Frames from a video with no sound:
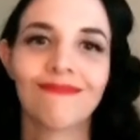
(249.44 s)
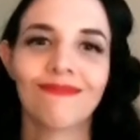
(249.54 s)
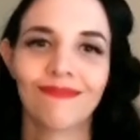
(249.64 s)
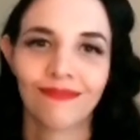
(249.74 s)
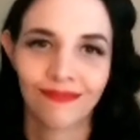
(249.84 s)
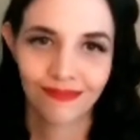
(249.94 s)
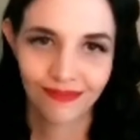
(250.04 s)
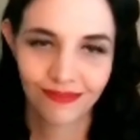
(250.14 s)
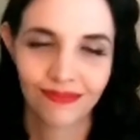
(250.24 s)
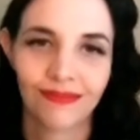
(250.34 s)

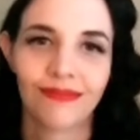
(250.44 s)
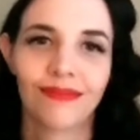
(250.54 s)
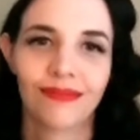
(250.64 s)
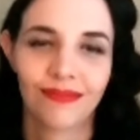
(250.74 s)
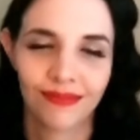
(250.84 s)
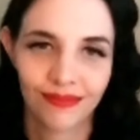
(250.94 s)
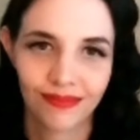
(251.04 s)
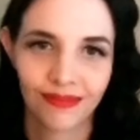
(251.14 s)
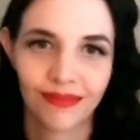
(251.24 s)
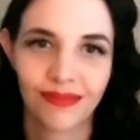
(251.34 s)

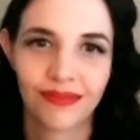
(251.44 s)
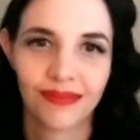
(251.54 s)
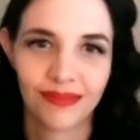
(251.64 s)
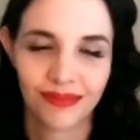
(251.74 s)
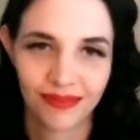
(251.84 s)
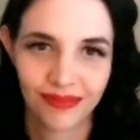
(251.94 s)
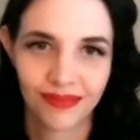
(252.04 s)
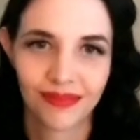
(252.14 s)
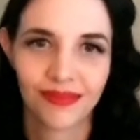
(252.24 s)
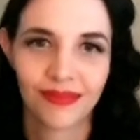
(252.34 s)

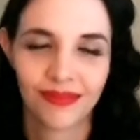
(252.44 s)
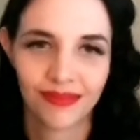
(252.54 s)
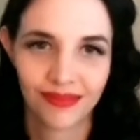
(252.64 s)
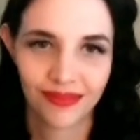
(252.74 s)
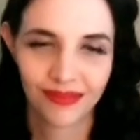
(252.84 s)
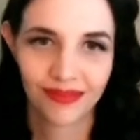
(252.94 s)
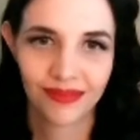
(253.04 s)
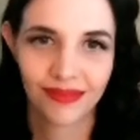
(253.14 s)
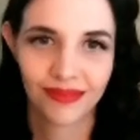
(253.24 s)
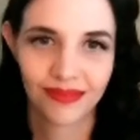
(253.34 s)

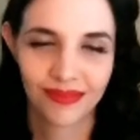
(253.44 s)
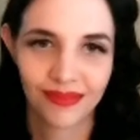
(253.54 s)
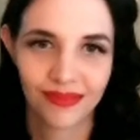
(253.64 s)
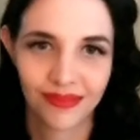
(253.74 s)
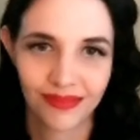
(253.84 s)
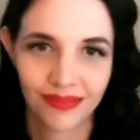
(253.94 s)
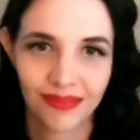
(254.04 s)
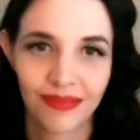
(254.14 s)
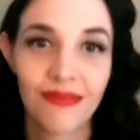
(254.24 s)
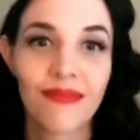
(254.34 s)

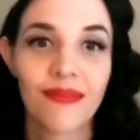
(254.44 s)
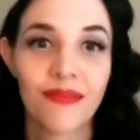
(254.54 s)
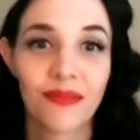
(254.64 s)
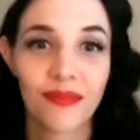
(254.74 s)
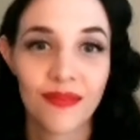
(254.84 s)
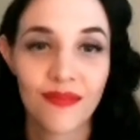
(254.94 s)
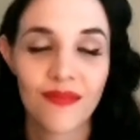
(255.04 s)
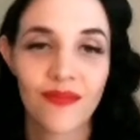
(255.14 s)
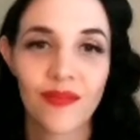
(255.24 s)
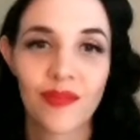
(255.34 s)

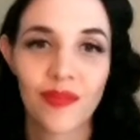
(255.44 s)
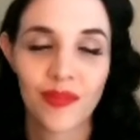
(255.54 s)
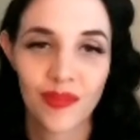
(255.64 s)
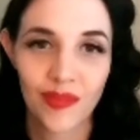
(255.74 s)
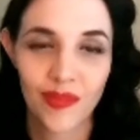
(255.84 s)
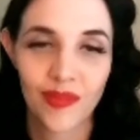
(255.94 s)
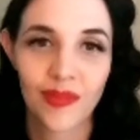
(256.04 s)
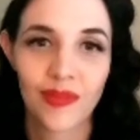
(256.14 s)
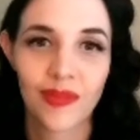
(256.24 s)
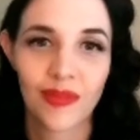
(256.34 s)

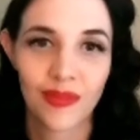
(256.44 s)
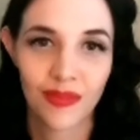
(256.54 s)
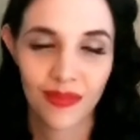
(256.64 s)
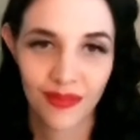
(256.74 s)
(not speaking)